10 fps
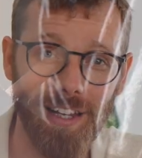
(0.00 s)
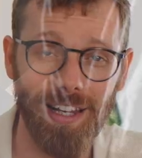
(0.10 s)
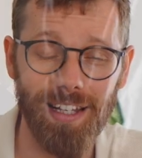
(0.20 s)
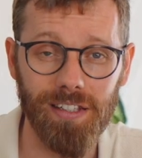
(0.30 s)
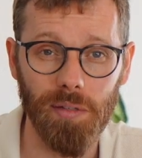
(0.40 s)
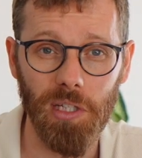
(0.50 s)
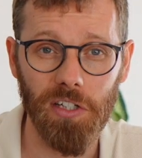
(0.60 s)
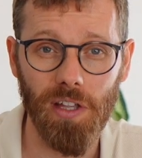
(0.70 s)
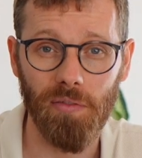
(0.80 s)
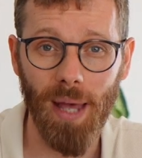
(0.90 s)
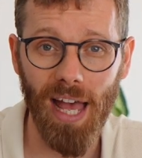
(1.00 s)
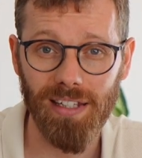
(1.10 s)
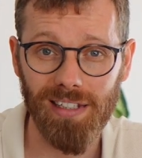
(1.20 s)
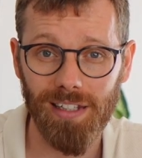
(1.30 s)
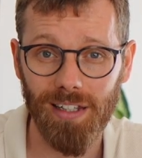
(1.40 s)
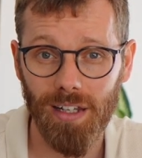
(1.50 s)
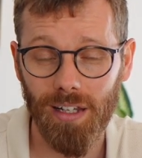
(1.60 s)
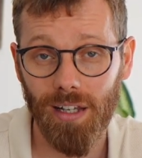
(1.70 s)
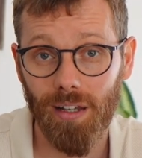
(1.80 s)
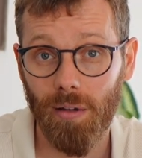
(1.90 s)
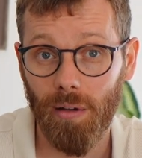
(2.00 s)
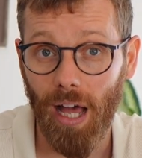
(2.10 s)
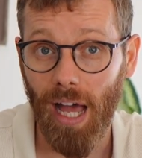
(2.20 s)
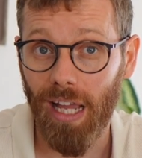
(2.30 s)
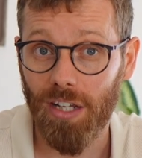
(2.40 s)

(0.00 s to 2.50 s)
and some years have passed. I